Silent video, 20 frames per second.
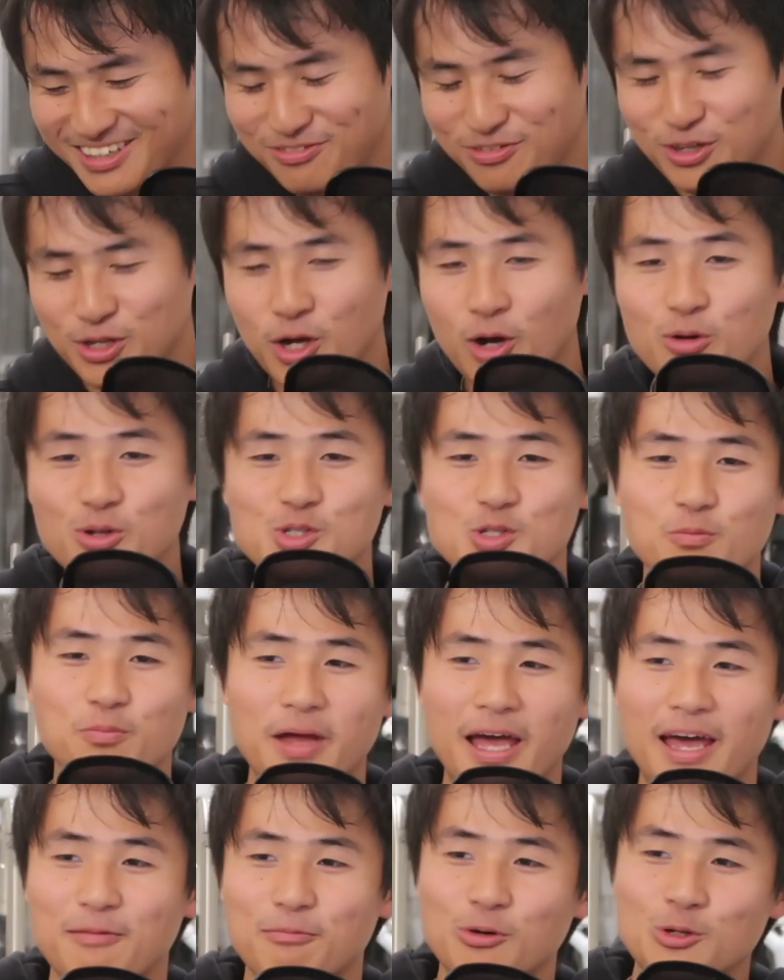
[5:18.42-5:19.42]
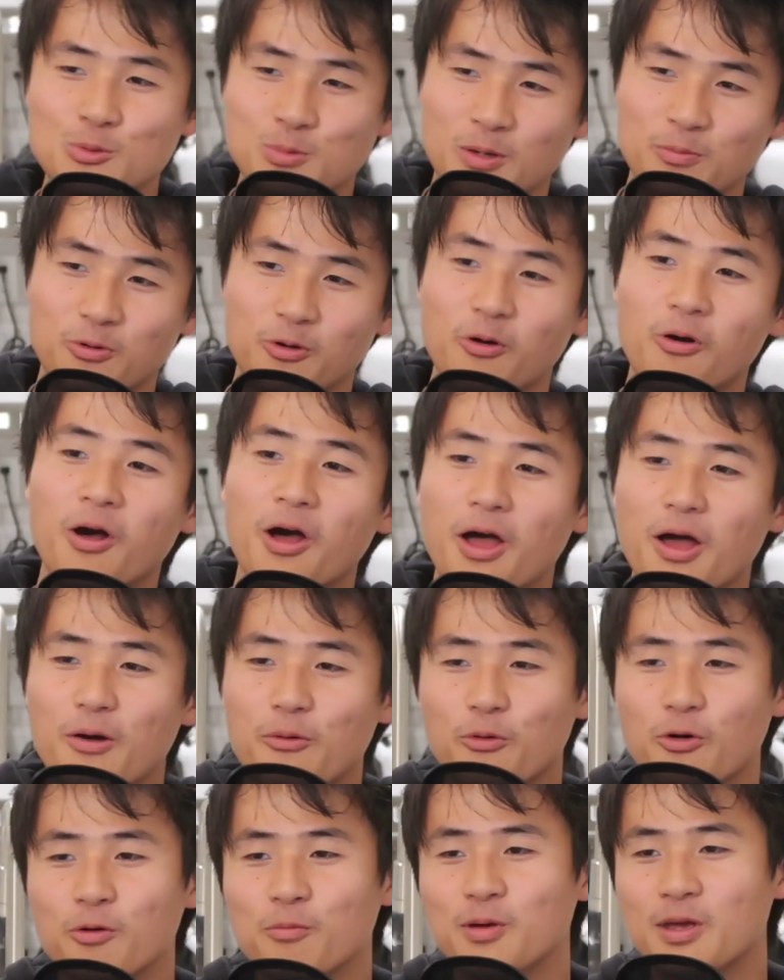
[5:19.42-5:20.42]
if you go to Japan, most people
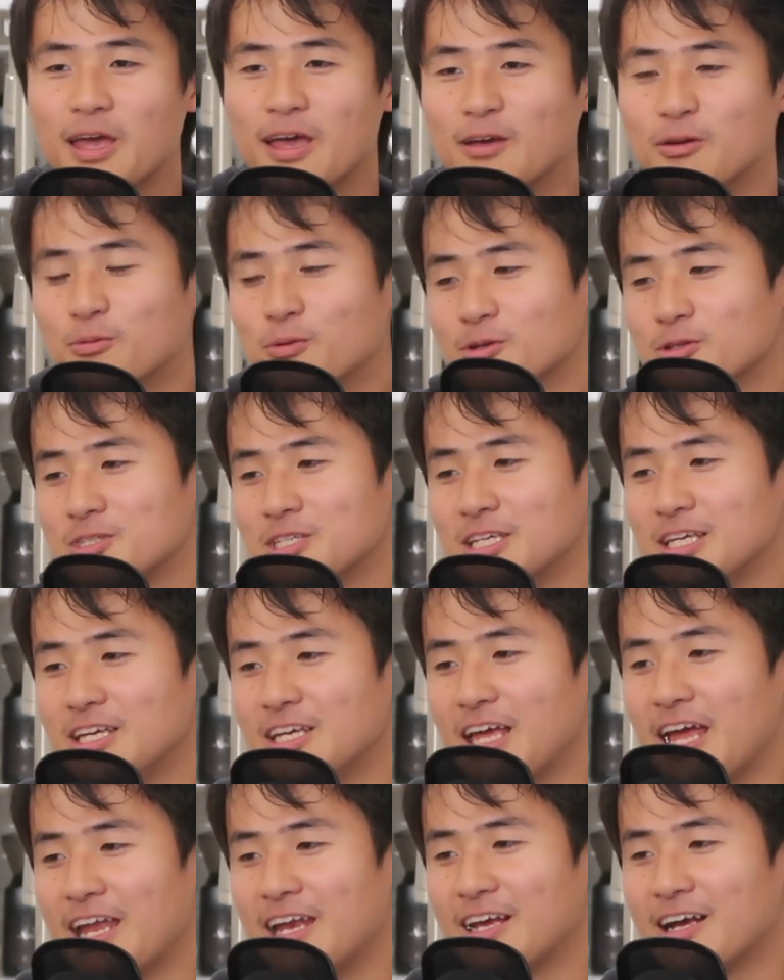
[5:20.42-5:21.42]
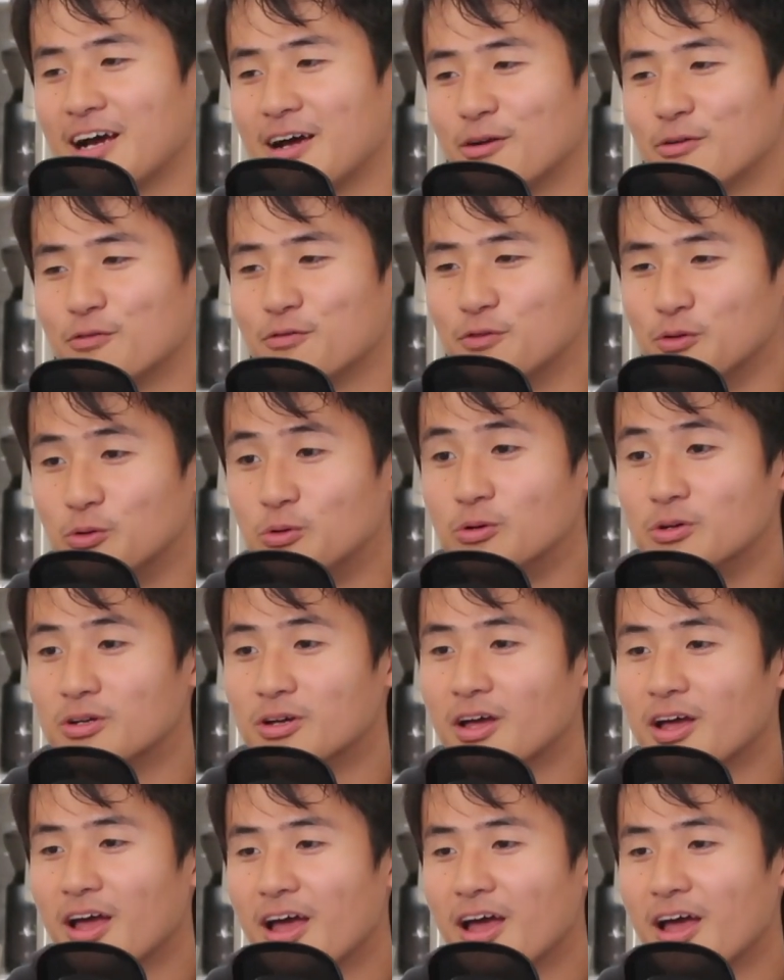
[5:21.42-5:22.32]
will be able to eat any kind of food.